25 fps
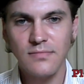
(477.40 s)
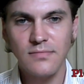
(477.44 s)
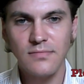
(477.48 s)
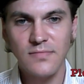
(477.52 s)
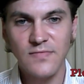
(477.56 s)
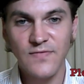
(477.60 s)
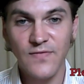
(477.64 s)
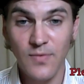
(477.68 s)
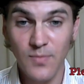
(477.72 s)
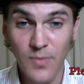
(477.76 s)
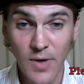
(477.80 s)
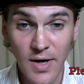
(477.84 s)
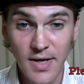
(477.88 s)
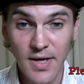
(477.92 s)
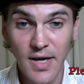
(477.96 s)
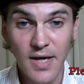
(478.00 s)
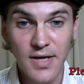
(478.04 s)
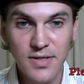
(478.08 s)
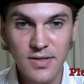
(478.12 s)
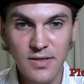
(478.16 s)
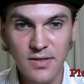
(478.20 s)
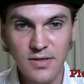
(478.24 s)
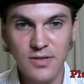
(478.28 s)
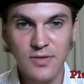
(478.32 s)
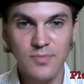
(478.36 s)
from
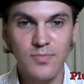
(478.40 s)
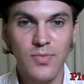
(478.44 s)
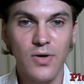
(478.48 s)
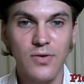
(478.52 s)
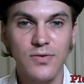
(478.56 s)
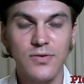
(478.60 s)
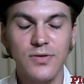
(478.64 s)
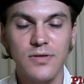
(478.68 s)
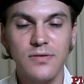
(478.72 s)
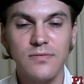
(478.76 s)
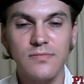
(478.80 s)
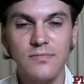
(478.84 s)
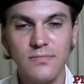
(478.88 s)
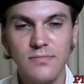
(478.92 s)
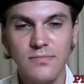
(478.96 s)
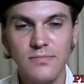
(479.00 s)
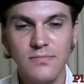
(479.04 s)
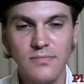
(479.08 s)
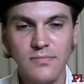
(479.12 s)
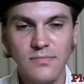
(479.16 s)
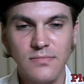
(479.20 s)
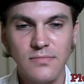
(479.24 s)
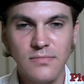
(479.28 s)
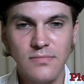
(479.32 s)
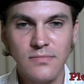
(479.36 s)
radiation exposure.
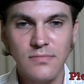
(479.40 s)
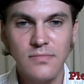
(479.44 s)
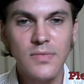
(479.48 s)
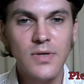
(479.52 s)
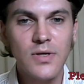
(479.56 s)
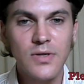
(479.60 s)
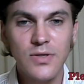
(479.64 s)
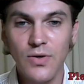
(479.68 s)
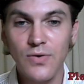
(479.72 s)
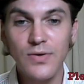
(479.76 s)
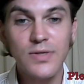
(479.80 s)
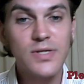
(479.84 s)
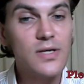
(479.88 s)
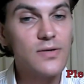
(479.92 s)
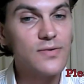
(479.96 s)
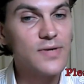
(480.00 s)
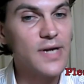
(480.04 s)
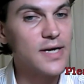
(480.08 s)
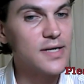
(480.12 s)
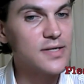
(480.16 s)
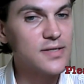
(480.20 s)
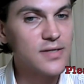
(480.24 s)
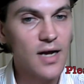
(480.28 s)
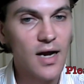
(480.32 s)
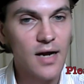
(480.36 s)
So until
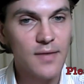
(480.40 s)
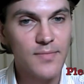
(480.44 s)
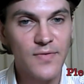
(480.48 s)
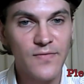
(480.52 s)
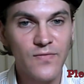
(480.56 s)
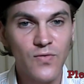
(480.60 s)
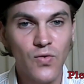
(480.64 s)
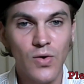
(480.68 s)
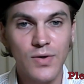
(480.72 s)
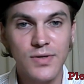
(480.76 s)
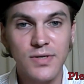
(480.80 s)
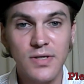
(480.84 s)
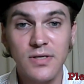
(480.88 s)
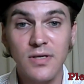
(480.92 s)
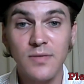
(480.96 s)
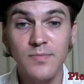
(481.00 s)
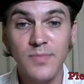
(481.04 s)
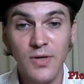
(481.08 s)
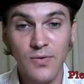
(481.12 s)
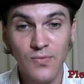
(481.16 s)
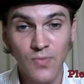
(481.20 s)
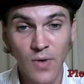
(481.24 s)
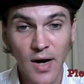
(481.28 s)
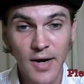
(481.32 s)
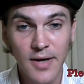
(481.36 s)
next time, of course, this is
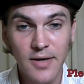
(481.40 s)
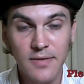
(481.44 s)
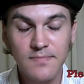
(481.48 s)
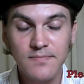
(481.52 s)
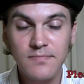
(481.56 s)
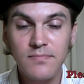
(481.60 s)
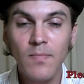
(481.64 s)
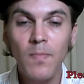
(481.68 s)
me, Ryan,